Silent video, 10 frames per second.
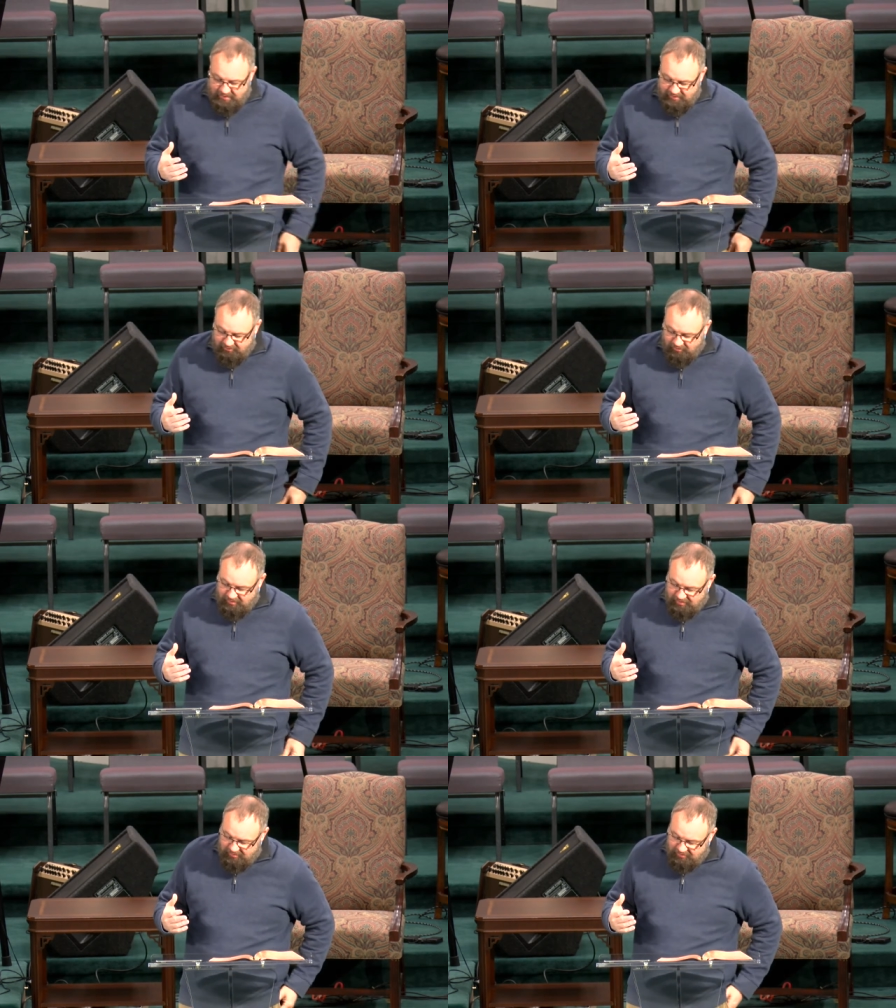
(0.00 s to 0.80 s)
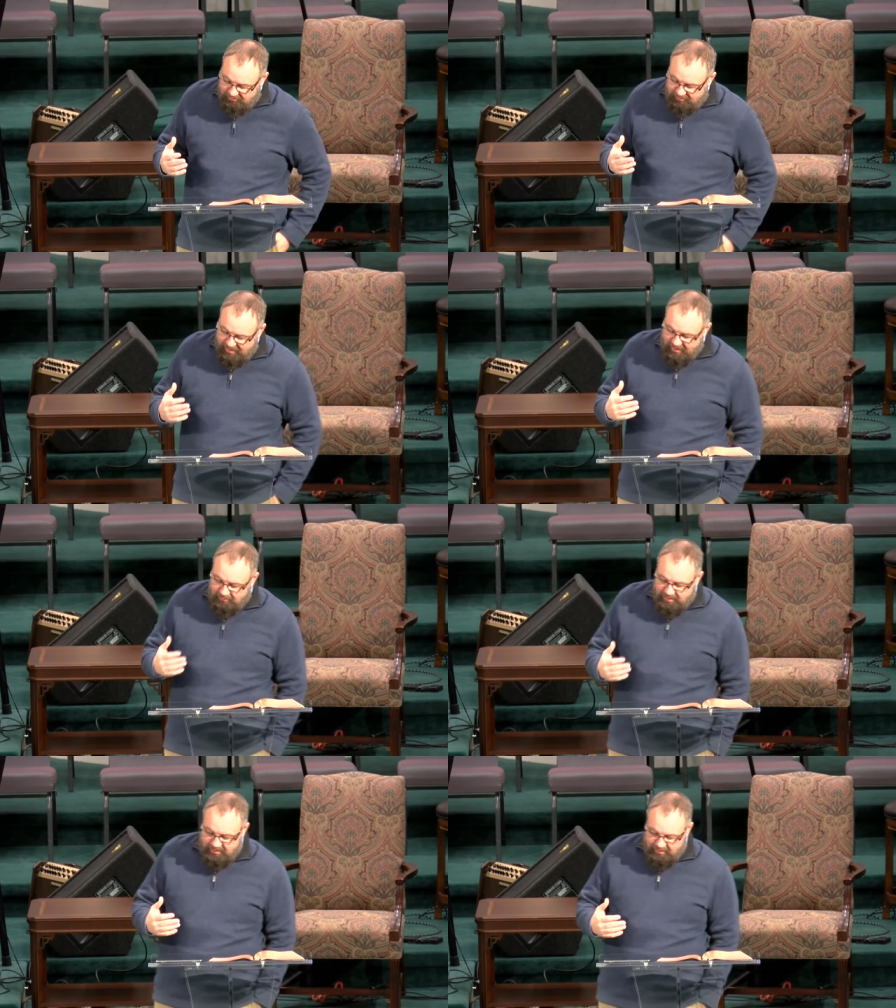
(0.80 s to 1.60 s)
And so there is the
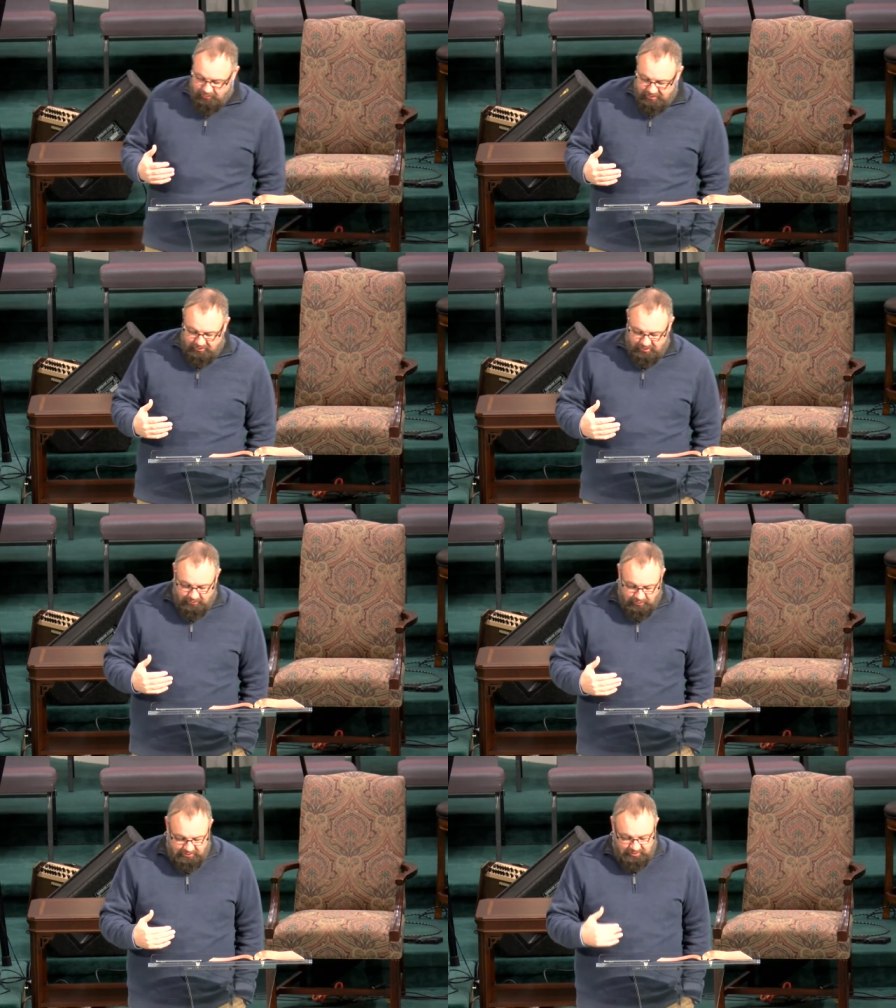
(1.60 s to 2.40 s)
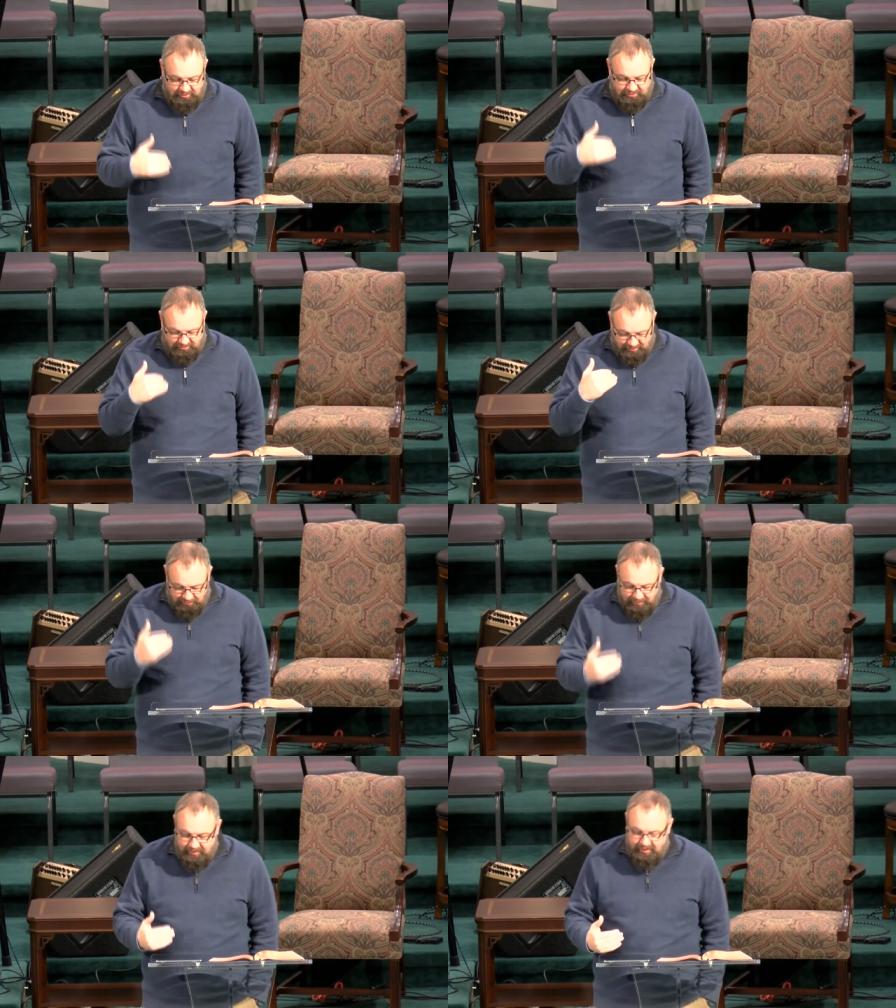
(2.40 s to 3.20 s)
element in which we just
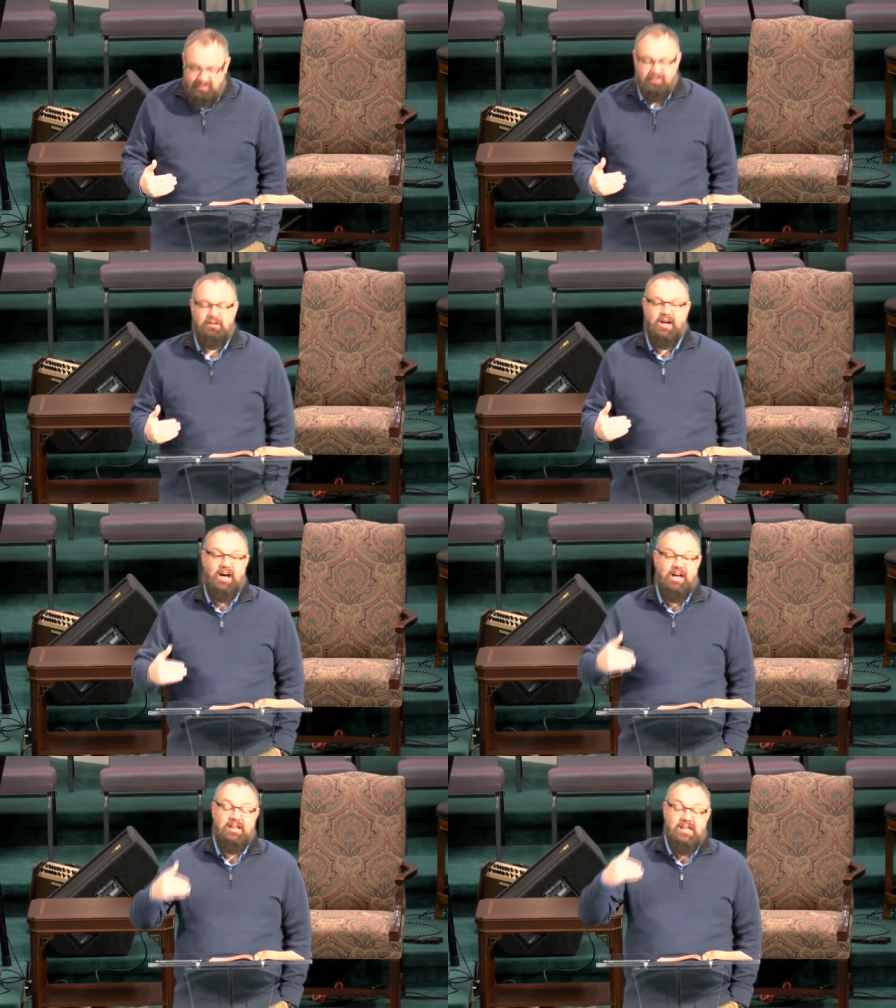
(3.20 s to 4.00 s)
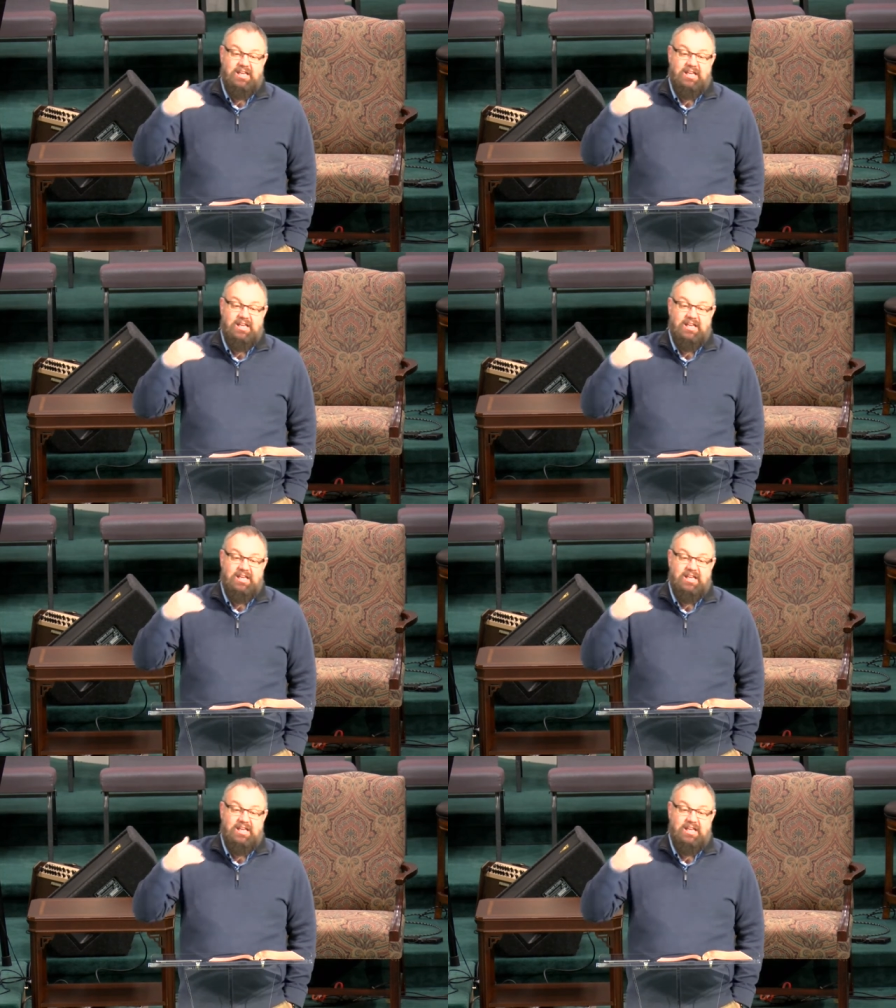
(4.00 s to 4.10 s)
simply lean on God.